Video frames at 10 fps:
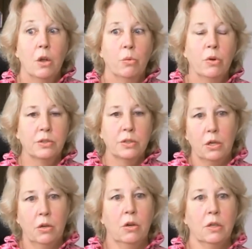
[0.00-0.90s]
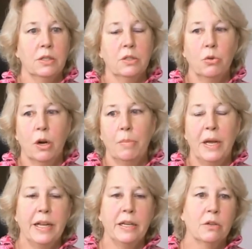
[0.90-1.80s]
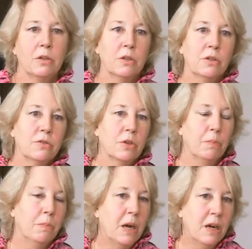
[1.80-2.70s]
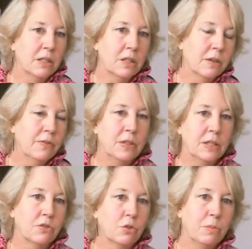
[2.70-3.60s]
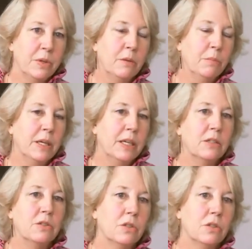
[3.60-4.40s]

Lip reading: we're talking to our bankers, our bond covenants are being met.